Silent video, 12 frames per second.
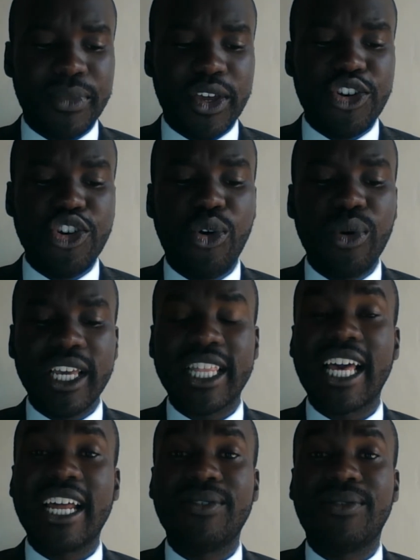knowing the
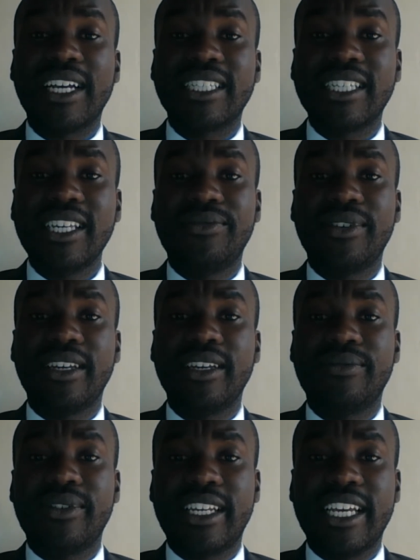adverse
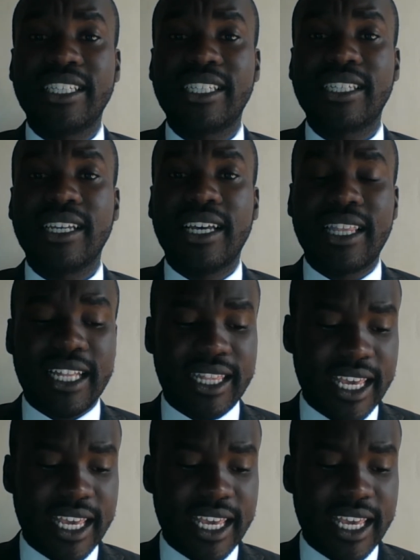evidence that